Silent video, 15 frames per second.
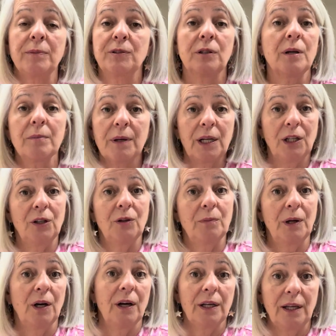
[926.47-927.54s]
So I don't know about you,
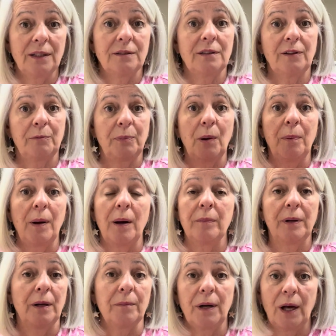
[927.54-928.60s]
but I get stuff pop up
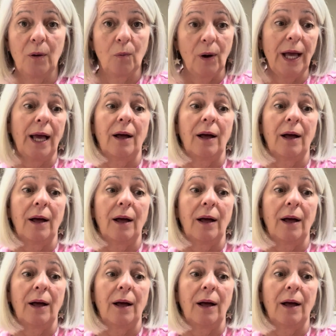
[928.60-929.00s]
and I'm like, wow,